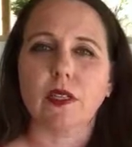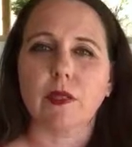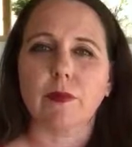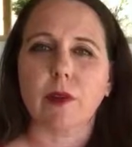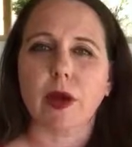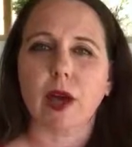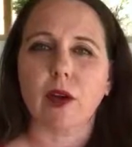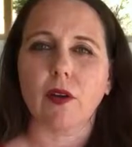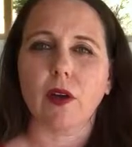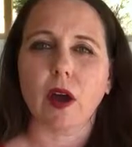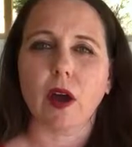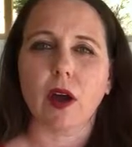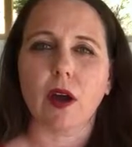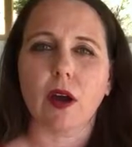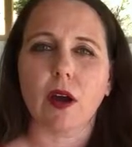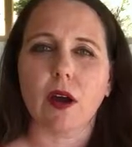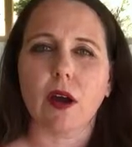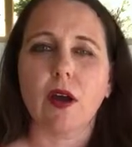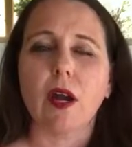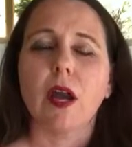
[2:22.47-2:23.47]
about
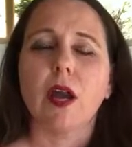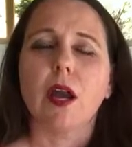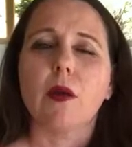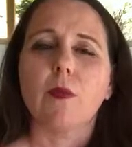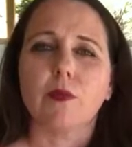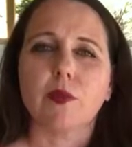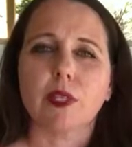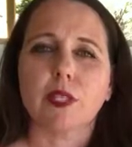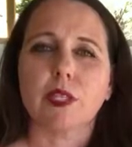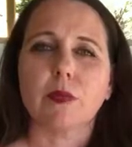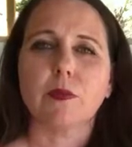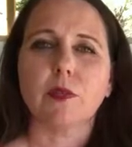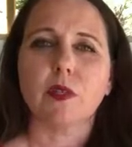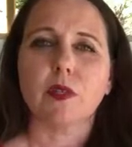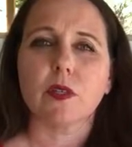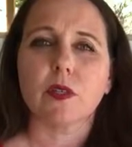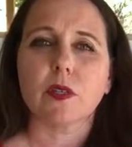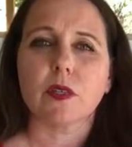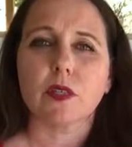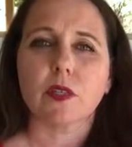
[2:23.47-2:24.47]
our
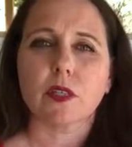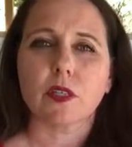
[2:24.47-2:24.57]
principles,